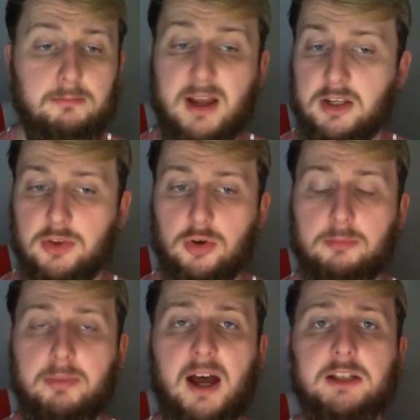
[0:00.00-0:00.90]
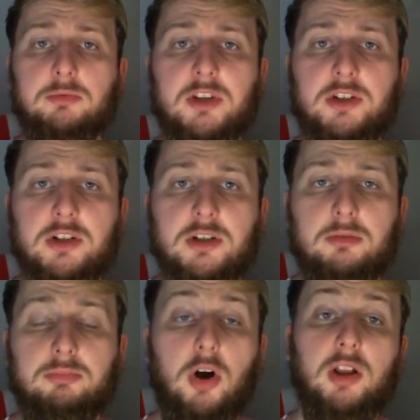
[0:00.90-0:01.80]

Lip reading: Many thought Bailly was injured, but